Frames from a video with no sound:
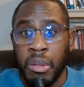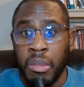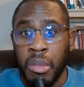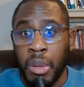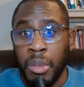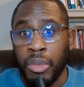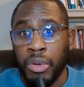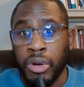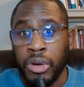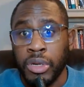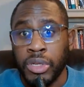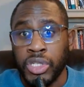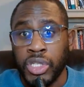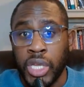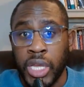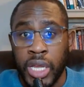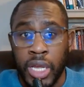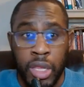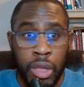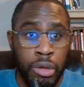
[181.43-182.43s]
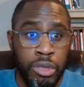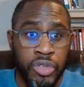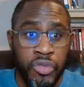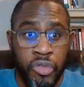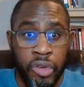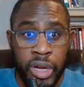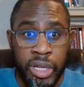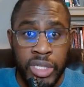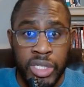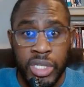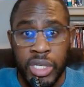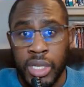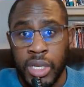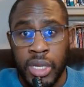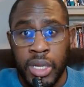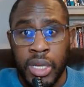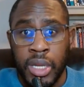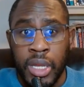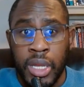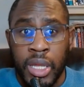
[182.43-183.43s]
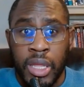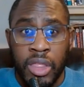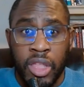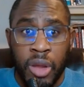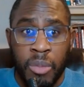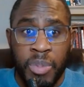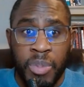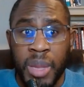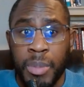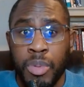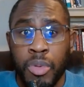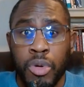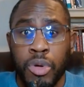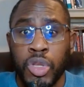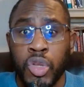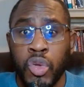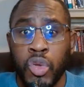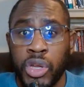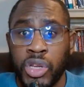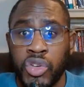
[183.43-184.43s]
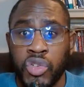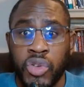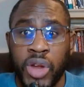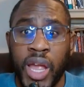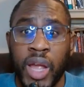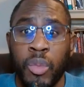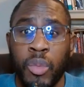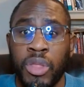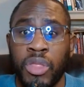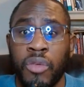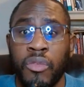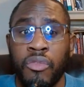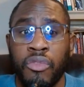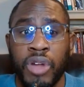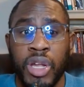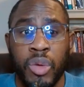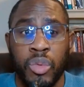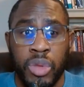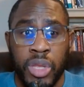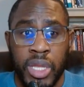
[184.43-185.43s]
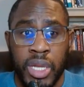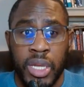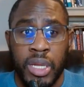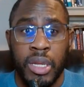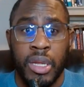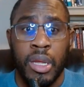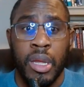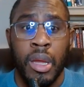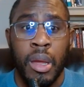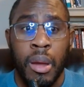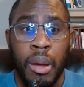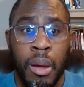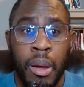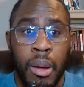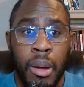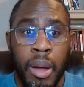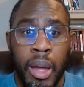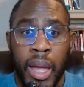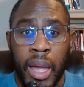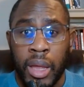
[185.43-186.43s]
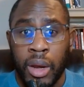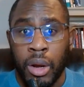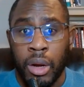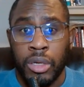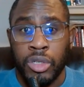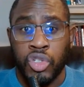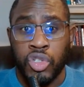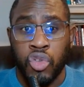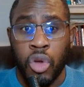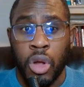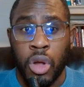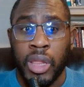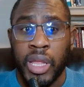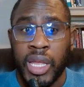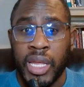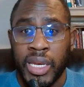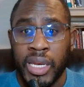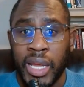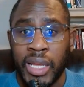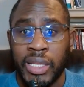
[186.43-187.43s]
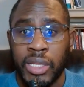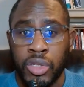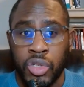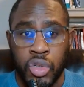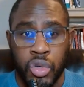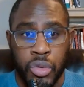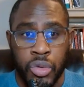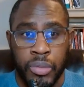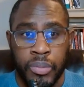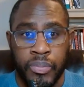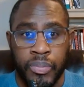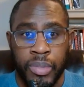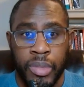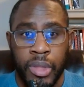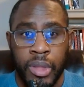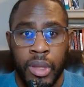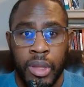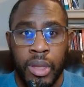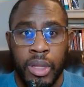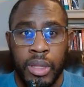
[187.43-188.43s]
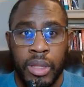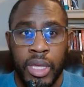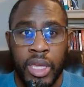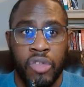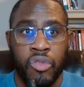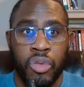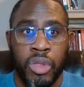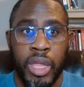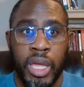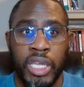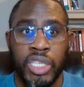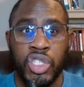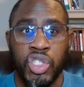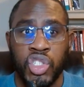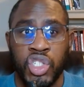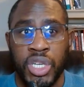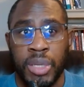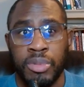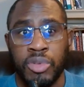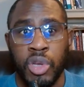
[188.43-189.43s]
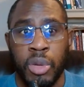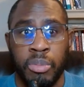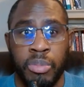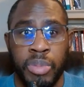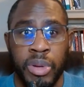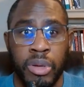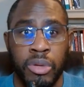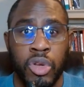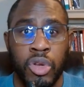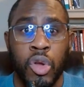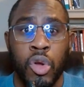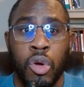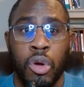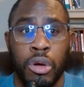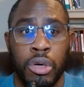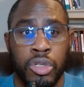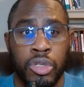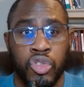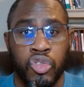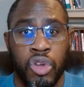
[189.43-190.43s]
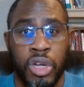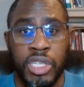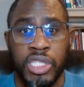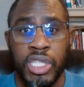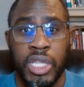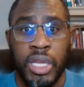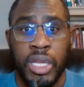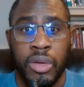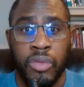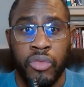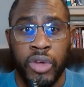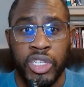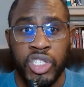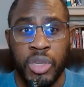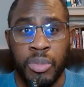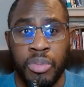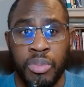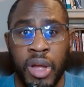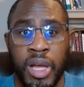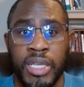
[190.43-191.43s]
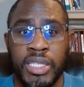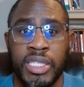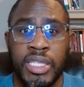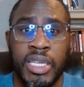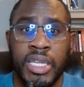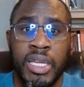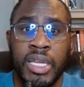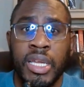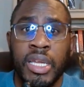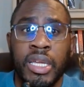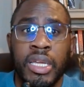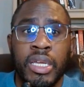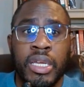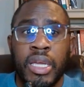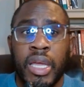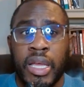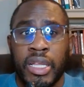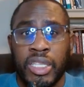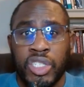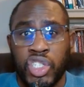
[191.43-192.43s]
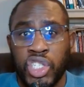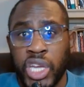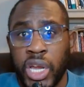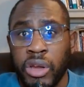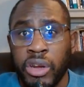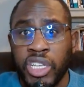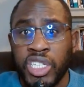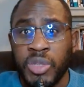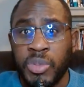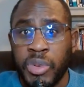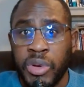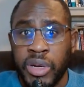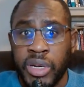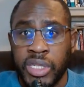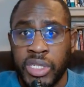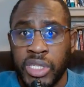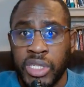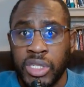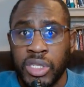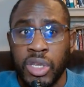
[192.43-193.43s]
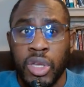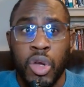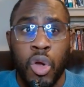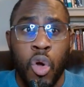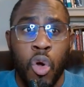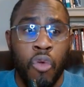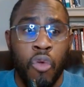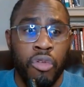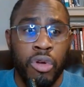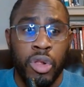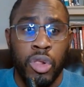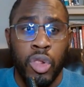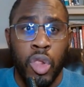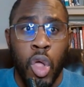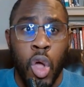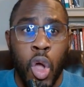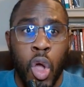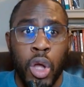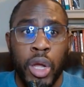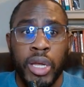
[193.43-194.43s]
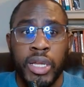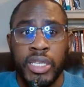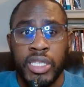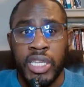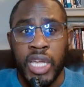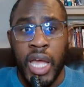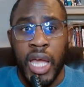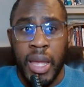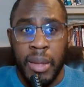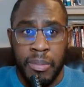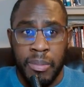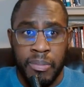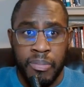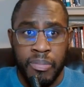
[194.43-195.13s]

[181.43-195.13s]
members and close friends. They're people you interact with frequently and are strongly connected to. These relationships are built on trust, reciprocity, and shared experiences over a long time.